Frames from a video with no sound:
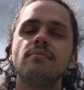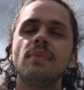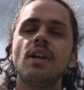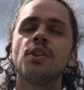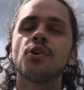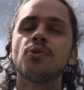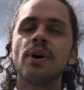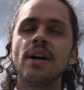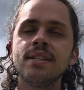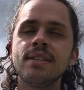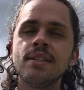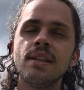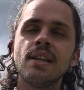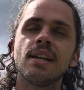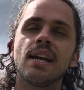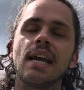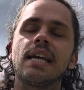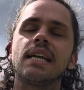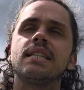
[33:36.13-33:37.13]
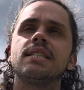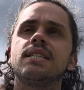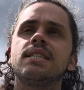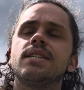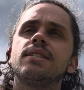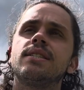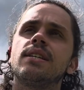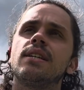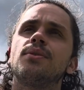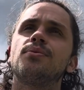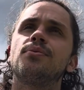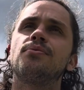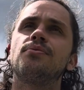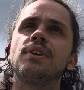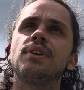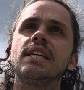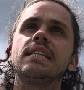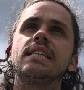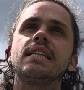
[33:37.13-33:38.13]
the rest of the night consisted of
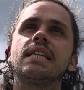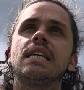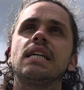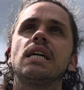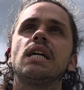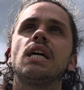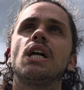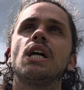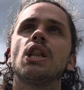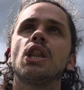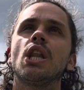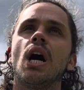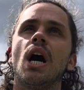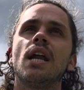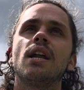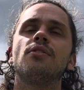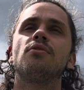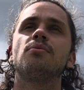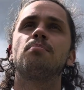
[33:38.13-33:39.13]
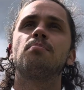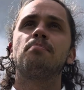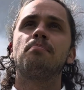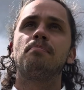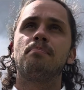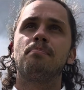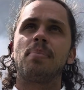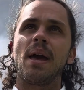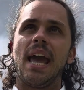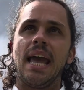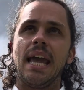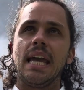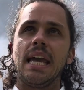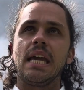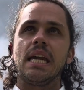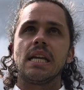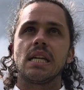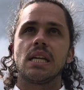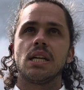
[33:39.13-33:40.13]
feeling a lot of
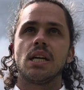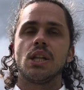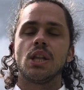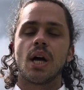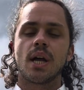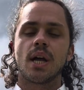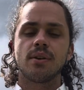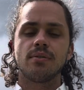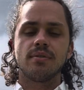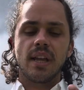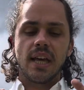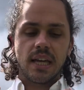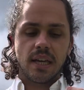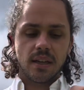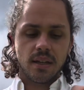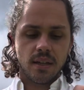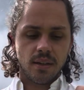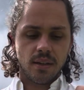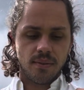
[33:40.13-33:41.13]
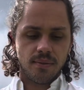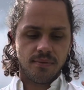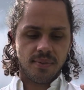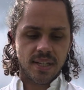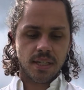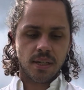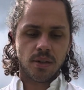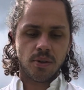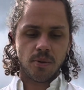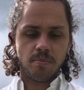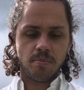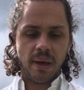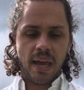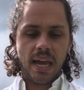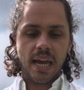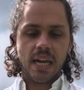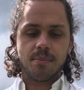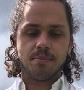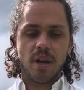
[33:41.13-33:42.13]
pain, a lot of like physical
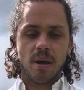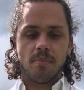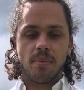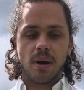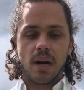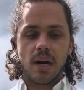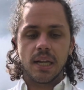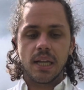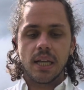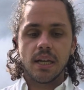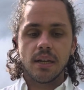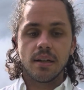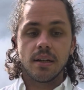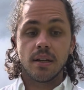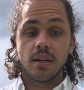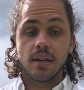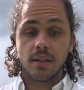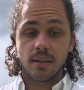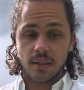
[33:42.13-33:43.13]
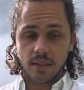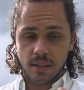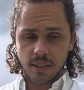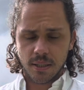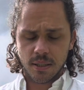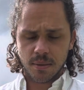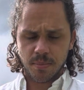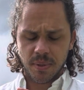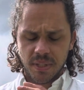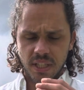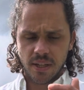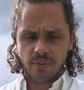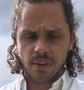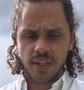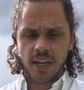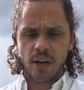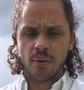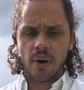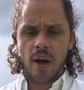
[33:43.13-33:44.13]
pain in my body,
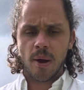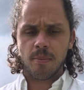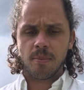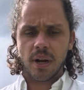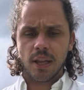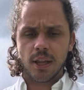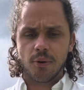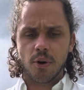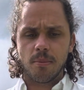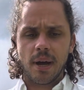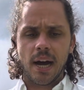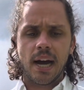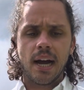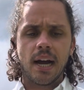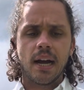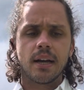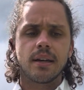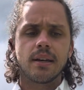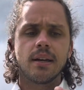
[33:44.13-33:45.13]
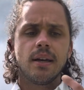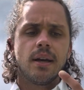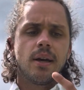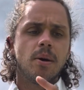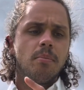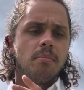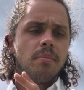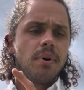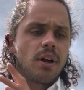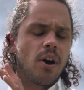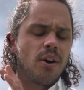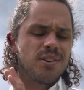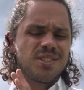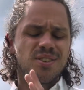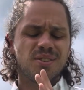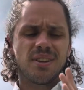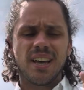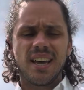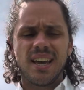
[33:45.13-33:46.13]
specifically around my lower back, but
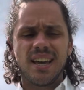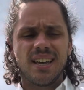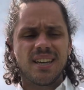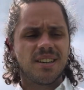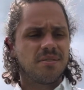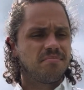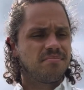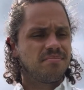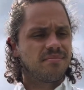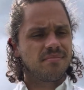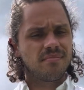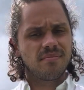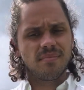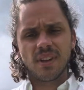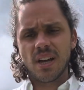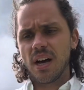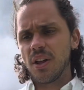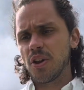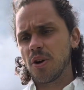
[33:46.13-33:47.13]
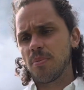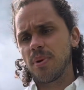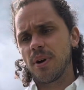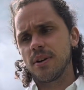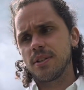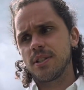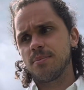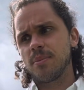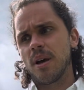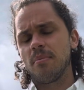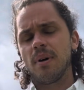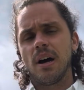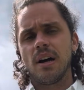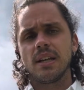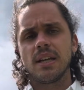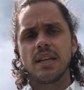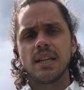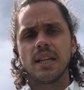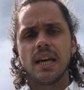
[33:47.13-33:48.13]
also like other parts of my
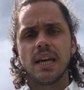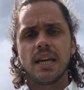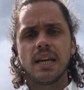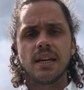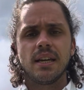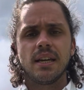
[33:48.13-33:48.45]
body. Like